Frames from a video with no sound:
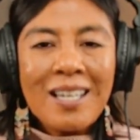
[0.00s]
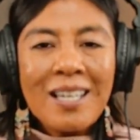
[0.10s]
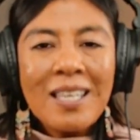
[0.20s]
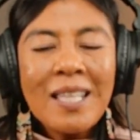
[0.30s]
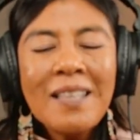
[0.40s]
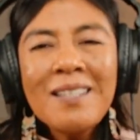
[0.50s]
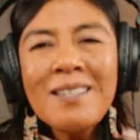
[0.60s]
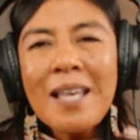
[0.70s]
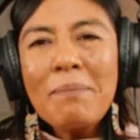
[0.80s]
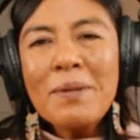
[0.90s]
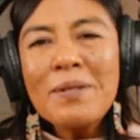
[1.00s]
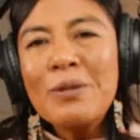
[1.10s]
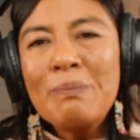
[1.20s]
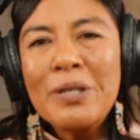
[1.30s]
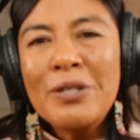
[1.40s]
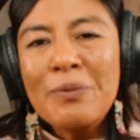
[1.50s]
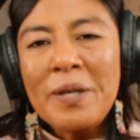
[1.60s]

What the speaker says: Let this episode be your